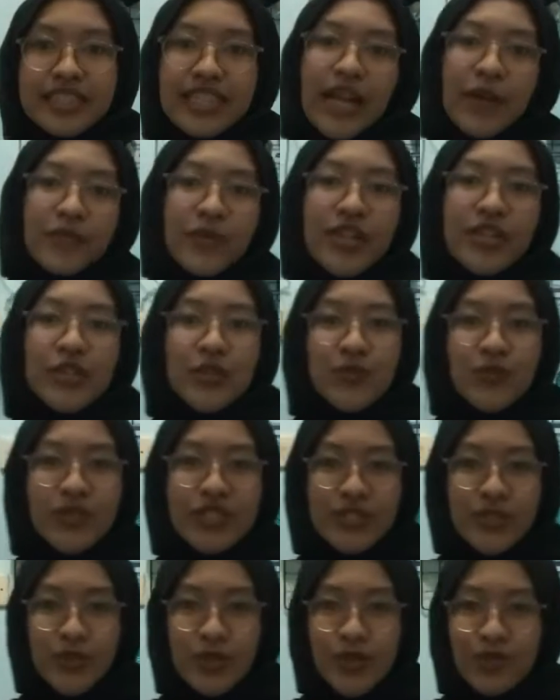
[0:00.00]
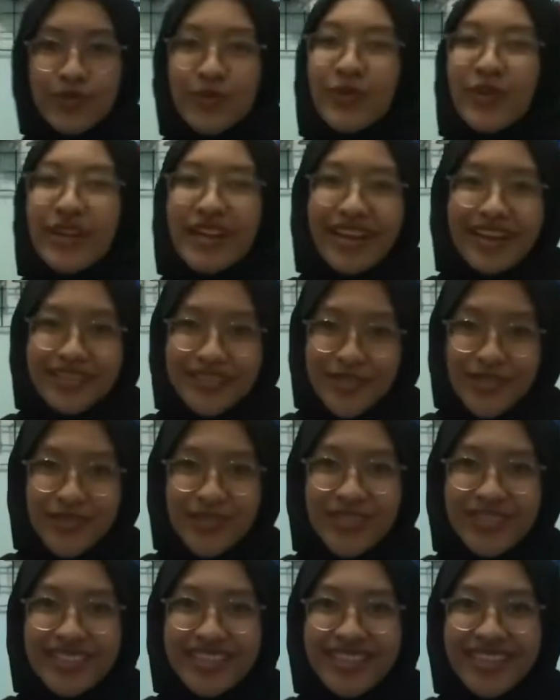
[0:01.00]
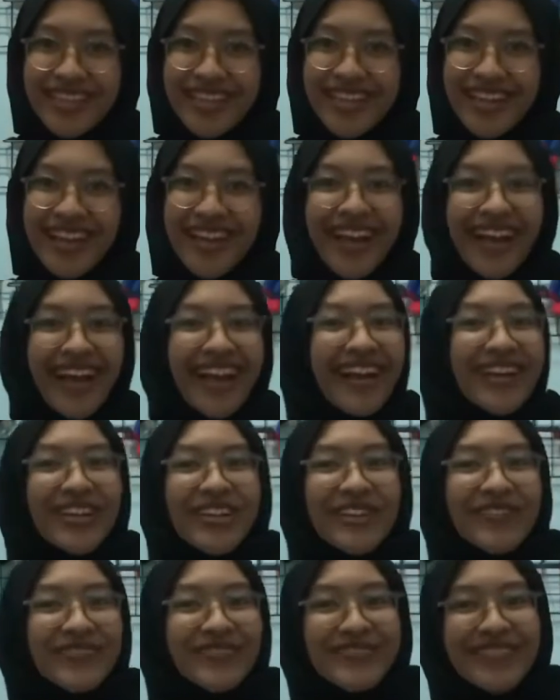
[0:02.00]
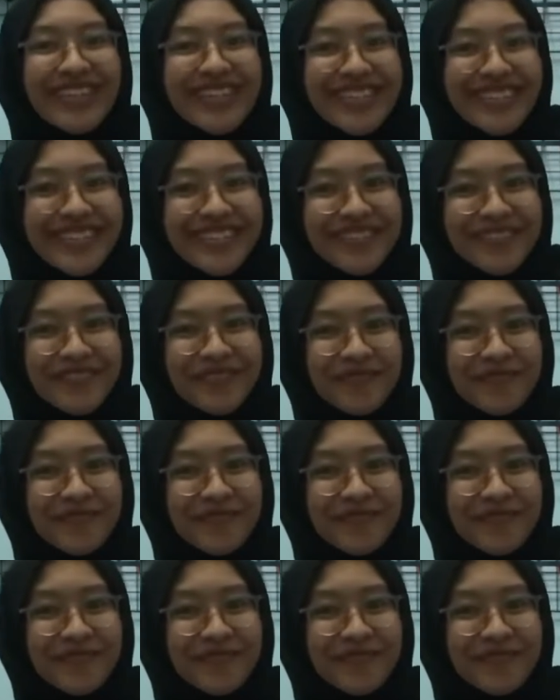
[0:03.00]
Assalamualaikum warahmatullahi wabarakatuh. Hello everyone.